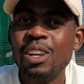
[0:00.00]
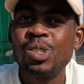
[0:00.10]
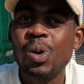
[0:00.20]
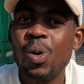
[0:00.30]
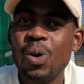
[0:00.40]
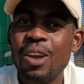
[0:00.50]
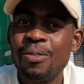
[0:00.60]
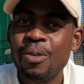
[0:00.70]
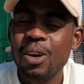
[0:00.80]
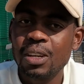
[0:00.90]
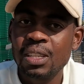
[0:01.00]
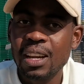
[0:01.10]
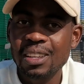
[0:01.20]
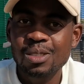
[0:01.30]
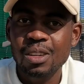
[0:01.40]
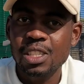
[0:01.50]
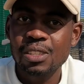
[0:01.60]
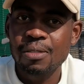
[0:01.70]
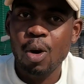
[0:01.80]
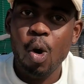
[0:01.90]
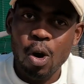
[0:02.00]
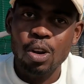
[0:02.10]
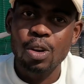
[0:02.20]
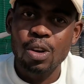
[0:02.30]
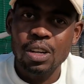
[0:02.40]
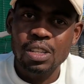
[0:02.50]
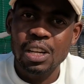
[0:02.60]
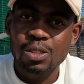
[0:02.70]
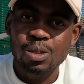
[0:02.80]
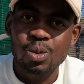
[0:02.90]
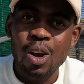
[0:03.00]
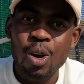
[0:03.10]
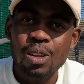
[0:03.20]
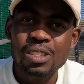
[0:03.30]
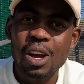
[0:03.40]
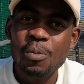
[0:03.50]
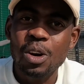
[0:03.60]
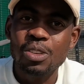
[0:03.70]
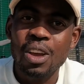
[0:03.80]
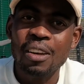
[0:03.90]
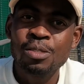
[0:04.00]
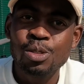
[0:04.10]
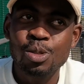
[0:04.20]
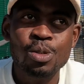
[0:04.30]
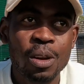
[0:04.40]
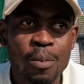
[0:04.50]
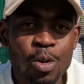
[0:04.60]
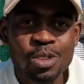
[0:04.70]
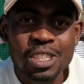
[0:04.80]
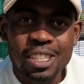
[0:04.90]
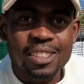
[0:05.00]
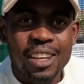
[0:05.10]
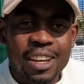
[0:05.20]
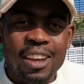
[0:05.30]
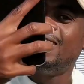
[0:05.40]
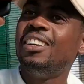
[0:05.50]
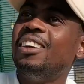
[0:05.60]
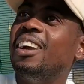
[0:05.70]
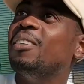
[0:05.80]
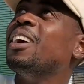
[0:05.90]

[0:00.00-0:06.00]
So if you are trying to receive a call or you are trying to call someone, you have to do the motion. You